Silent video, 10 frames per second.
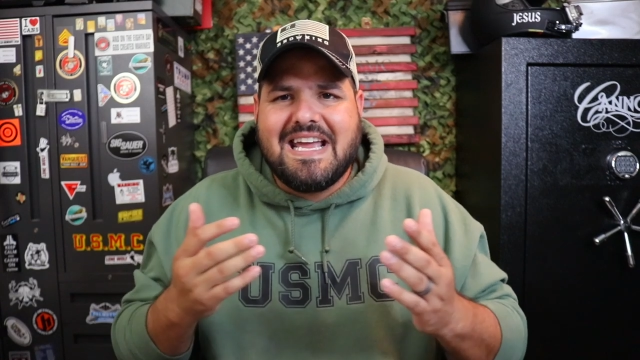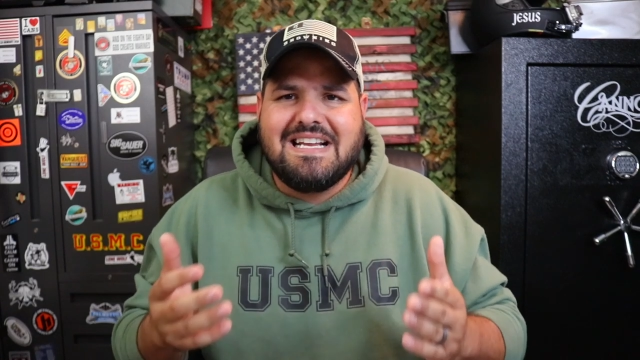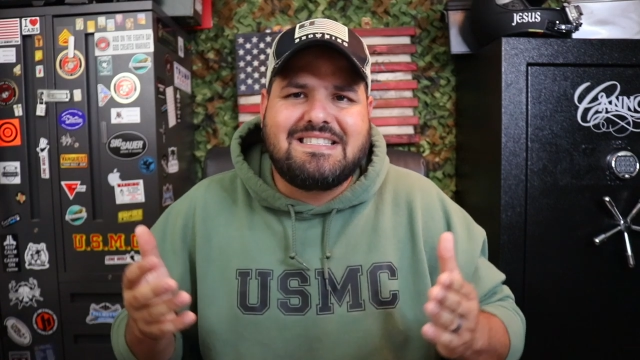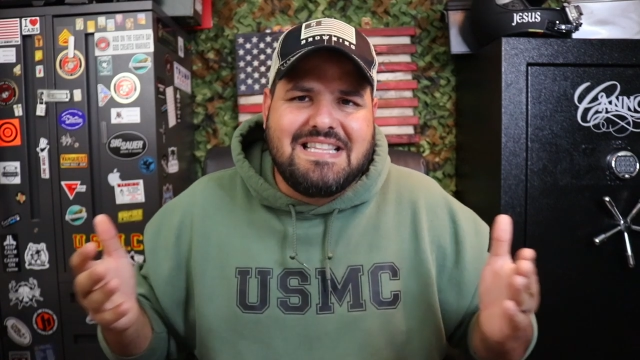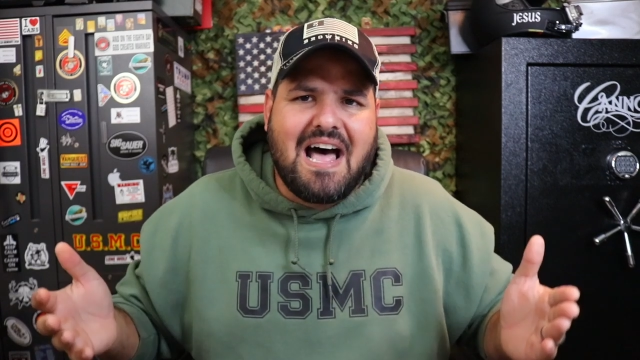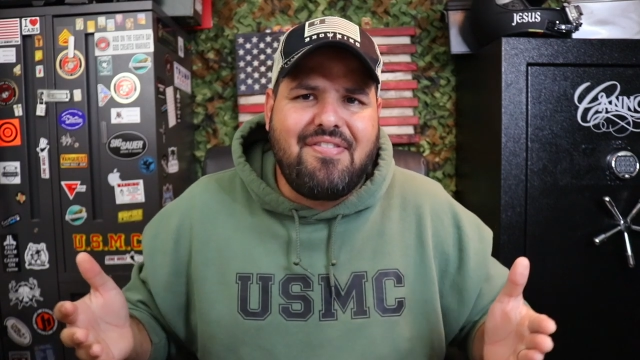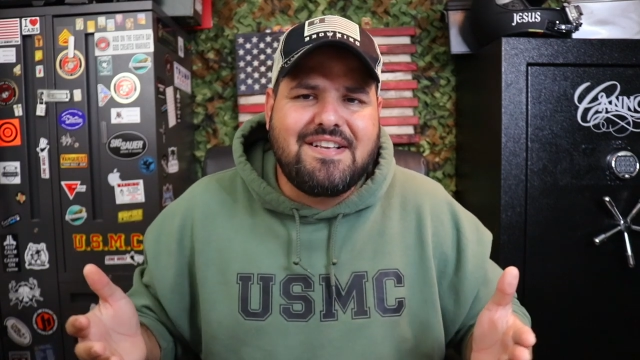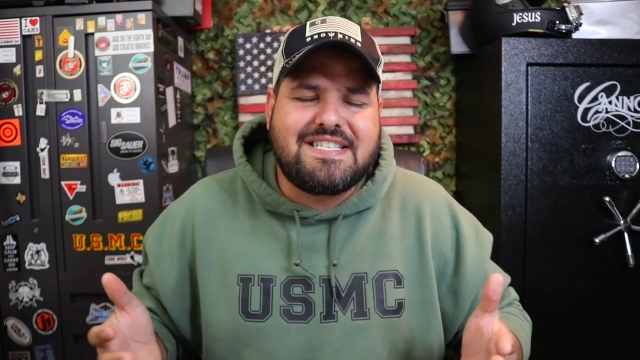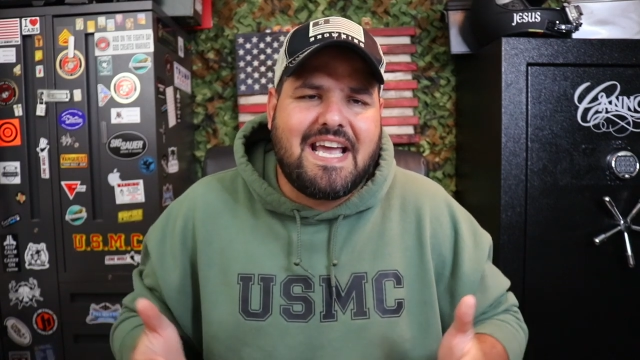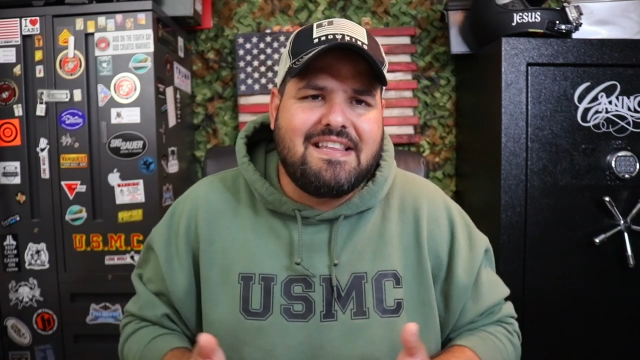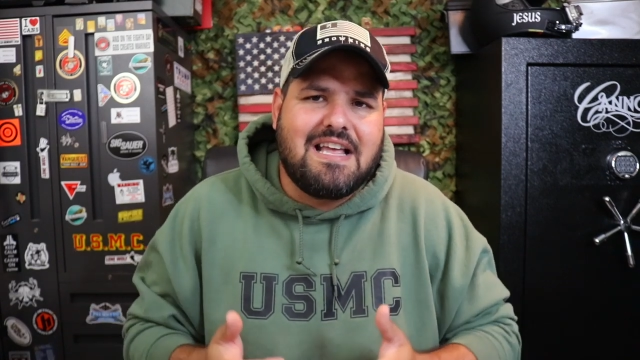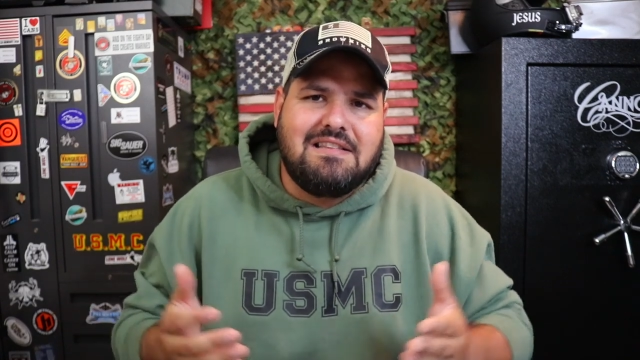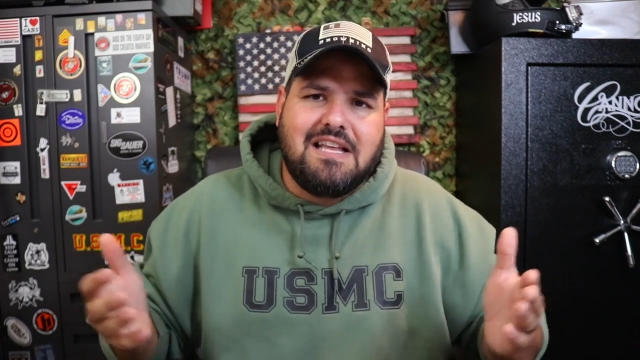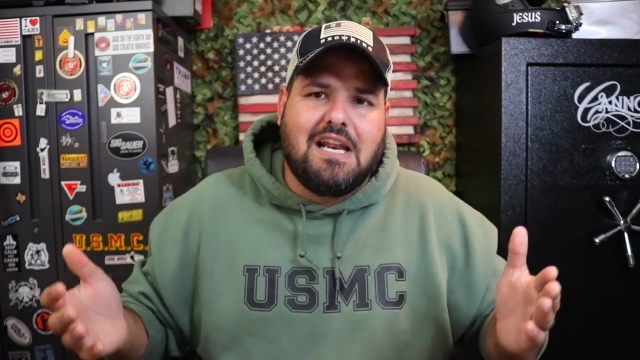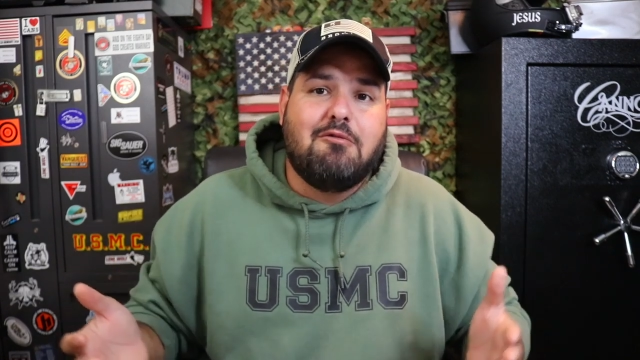it's not the same
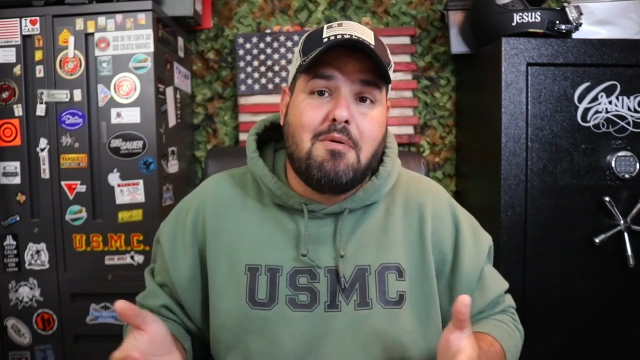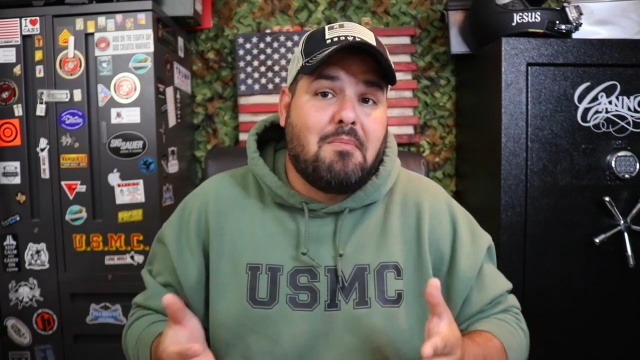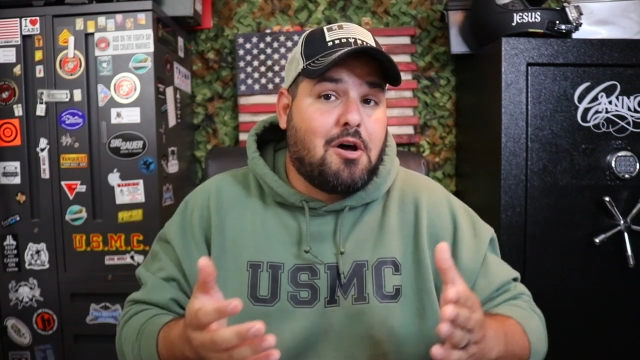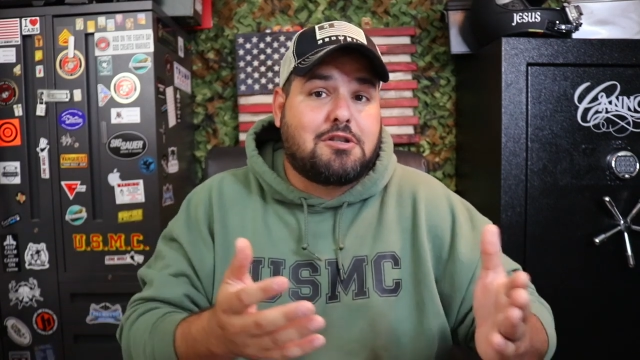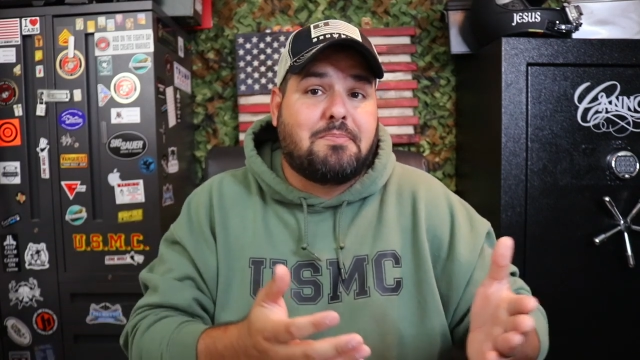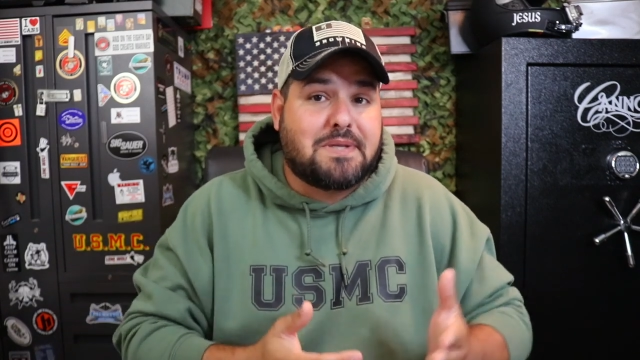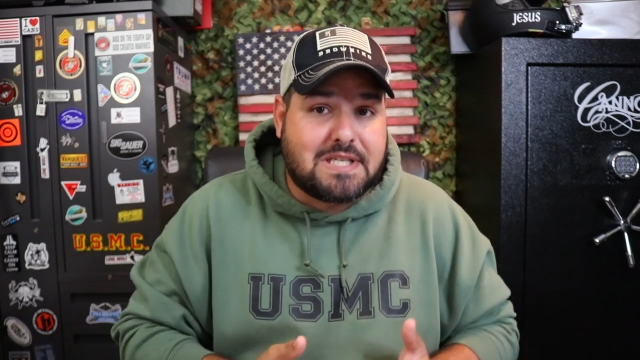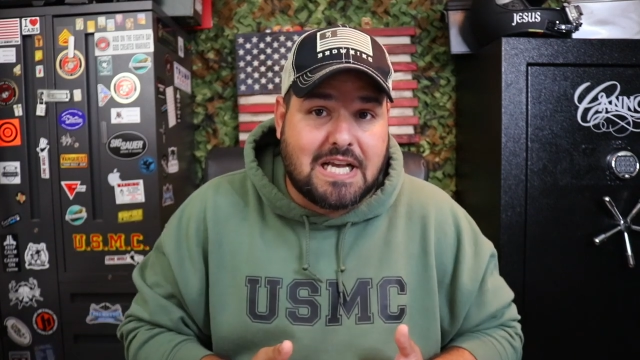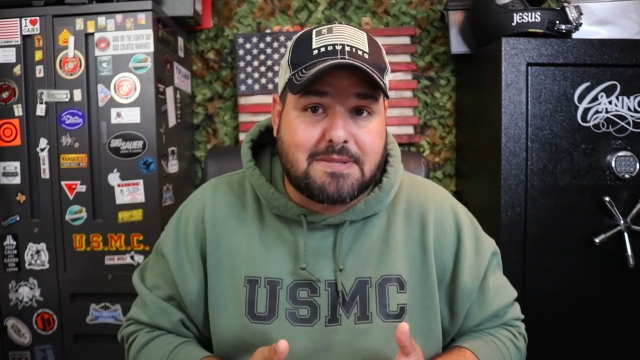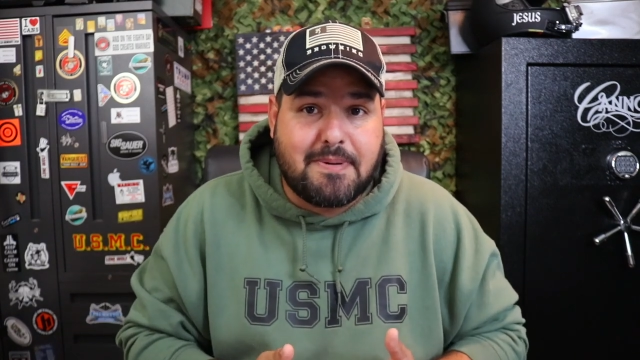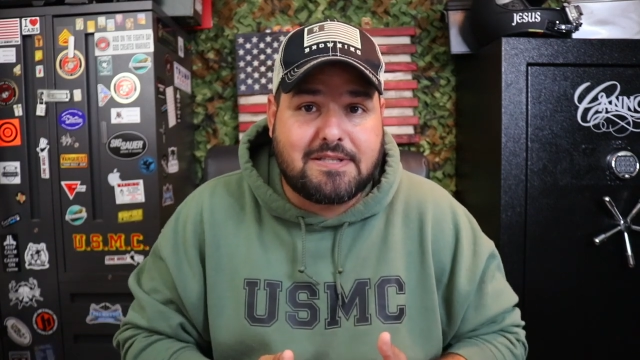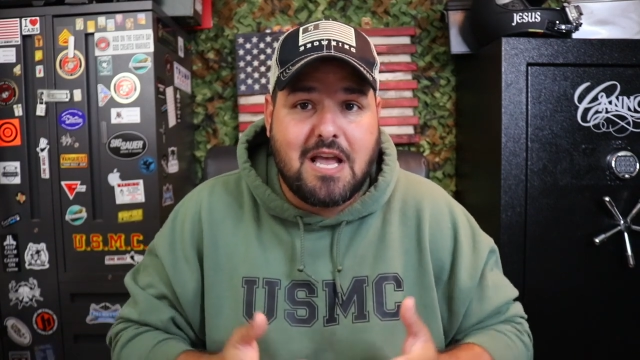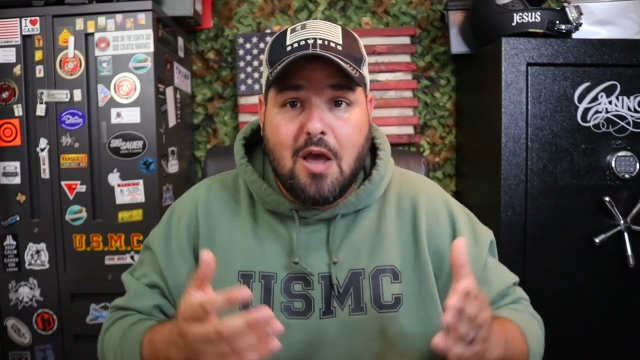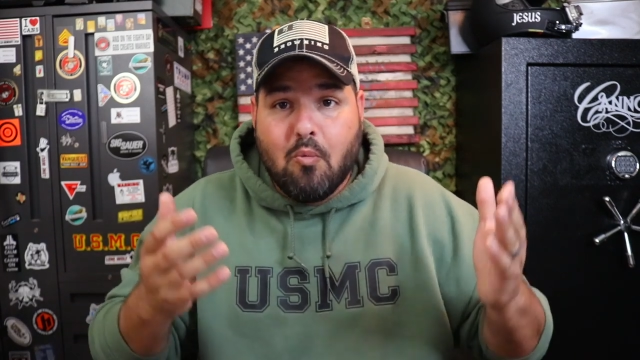that dealing with multiple suspects